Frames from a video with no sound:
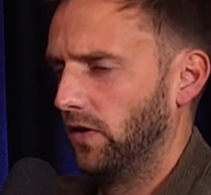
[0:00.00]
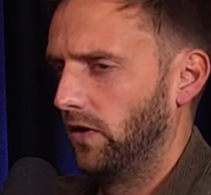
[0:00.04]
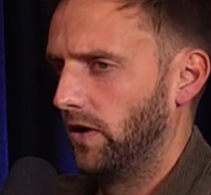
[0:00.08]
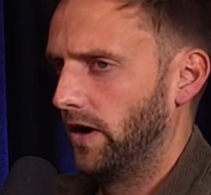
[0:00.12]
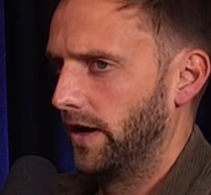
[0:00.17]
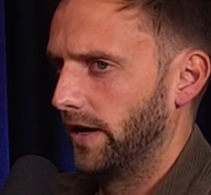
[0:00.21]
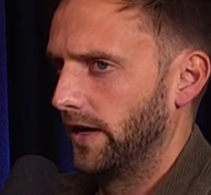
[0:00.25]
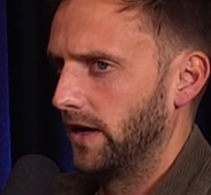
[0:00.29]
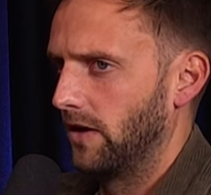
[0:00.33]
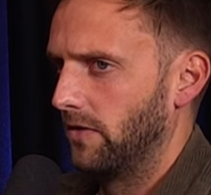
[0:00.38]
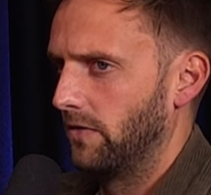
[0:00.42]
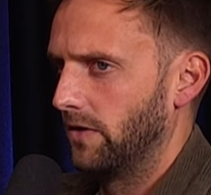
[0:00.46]

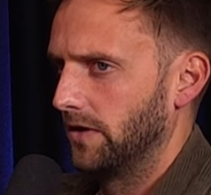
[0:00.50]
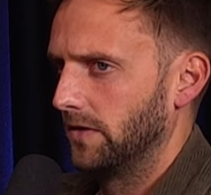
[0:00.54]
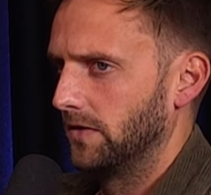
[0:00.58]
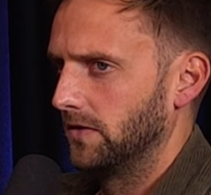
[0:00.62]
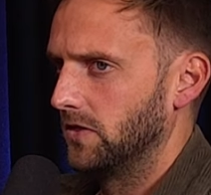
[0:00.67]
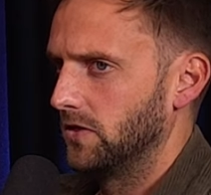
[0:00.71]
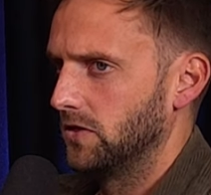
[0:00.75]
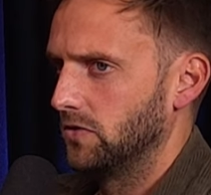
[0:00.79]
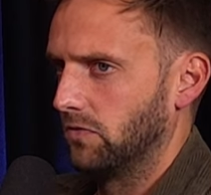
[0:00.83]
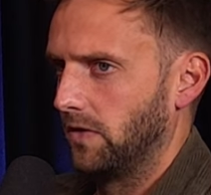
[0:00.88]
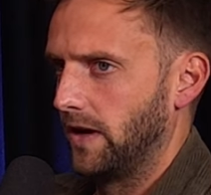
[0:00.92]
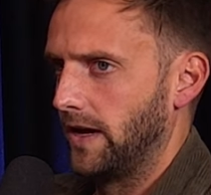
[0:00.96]
before I go
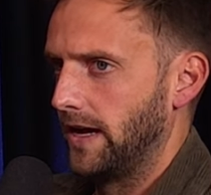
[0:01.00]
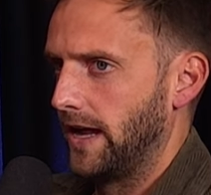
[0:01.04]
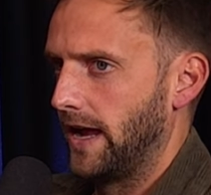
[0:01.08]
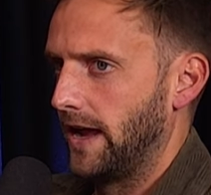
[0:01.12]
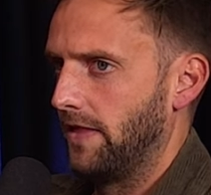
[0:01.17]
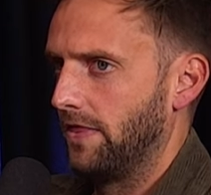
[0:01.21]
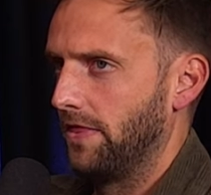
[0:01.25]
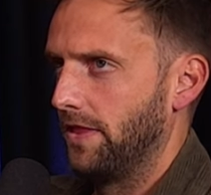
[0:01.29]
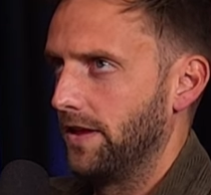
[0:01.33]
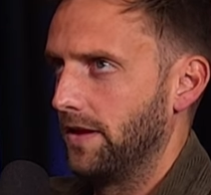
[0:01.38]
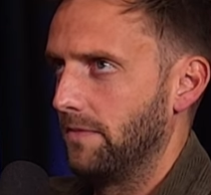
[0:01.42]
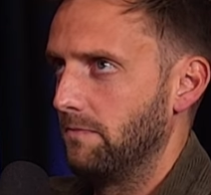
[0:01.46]
on, just read
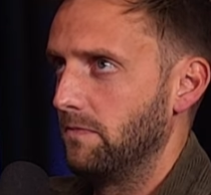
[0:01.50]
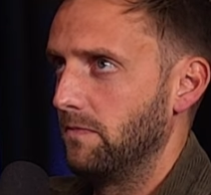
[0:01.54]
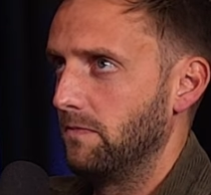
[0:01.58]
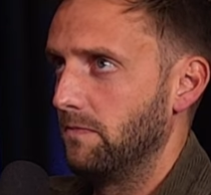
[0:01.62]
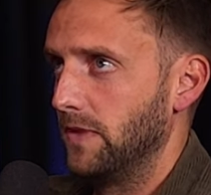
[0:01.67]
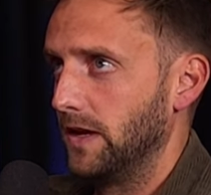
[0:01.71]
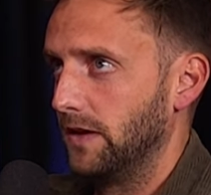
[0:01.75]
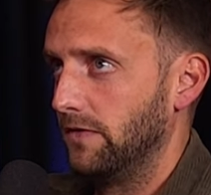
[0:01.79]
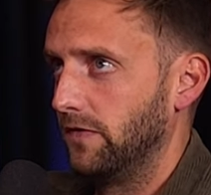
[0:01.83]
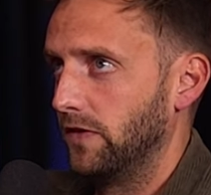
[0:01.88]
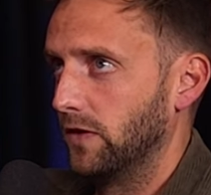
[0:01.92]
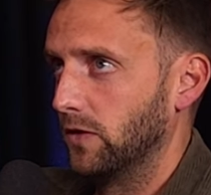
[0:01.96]
out the
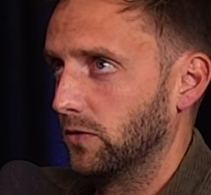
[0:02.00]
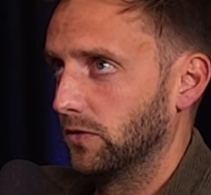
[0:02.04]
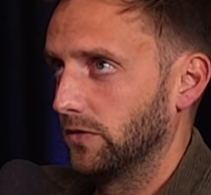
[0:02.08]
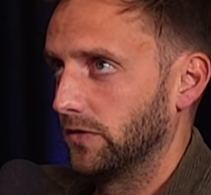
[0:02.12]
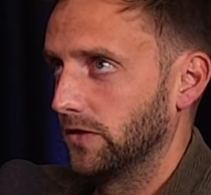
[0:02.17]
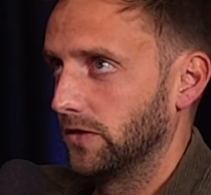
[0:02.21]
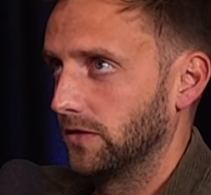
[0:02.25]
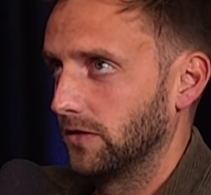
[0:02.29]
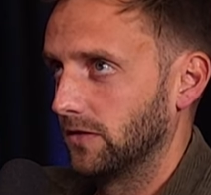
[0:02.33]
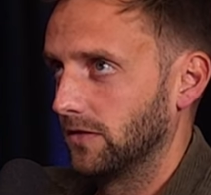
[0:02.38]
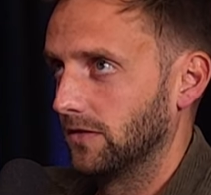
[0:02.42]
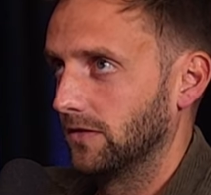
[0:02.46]

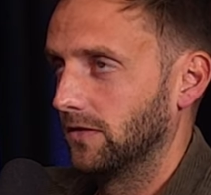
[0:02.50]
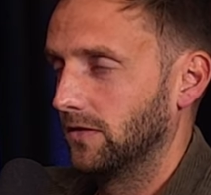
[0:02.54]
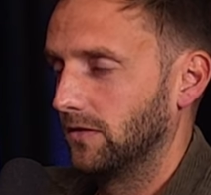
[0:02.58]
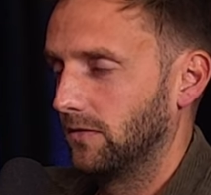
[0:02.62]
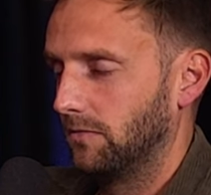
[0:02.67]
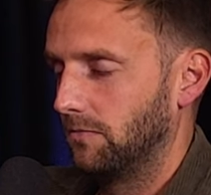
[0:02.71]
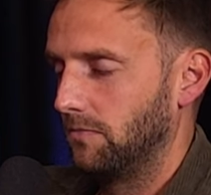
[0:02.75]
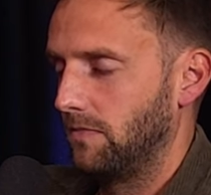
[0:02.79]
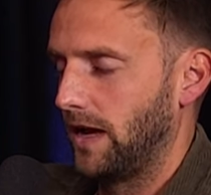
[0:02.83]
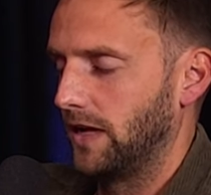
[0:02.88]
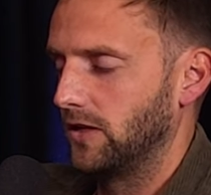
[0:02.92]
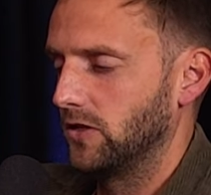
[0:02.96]
midfield
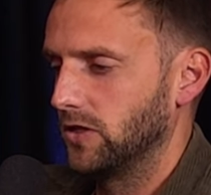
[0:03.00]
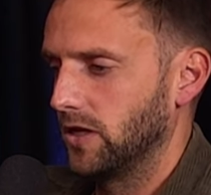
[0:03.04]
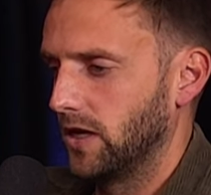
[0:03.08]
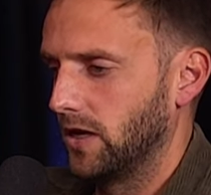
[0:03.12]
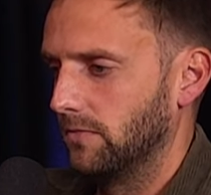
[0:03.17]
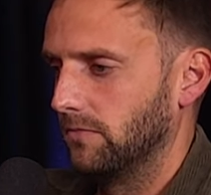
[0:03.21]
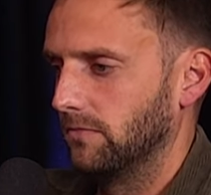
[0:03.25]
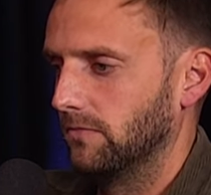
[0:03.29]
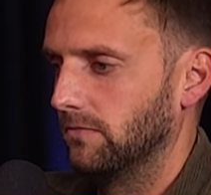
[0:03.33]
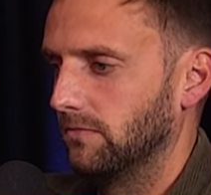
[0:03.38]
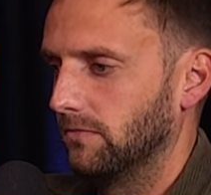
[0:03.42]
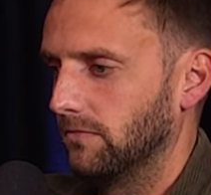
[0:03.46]

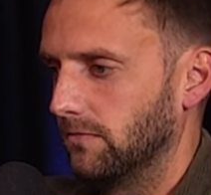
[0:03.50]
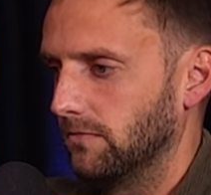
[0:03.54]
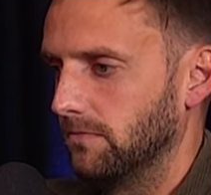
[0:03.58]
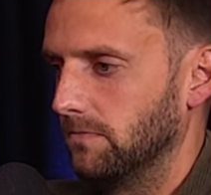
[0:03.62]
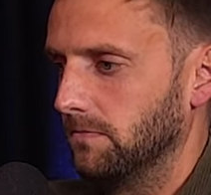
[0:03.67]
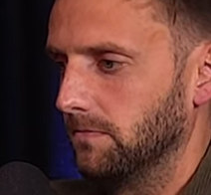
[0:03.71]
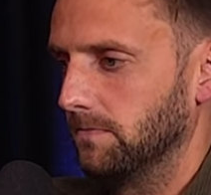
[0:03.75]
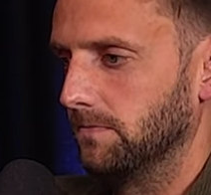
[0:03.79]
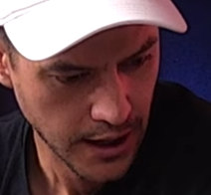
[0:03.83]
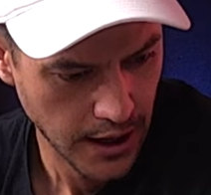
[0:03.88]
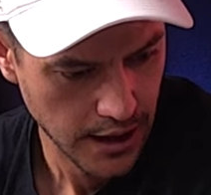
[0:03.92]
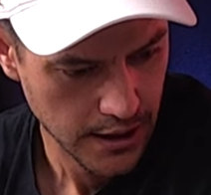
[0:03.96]
matchup?
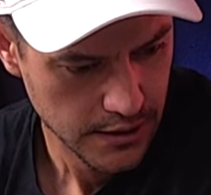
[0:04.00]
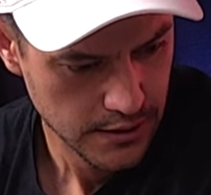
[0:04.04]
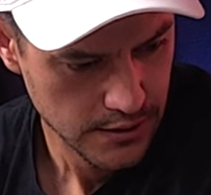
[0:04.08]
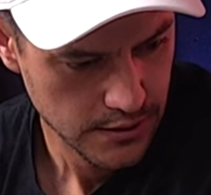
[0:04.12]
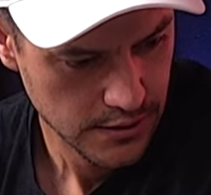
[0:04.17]
Okay.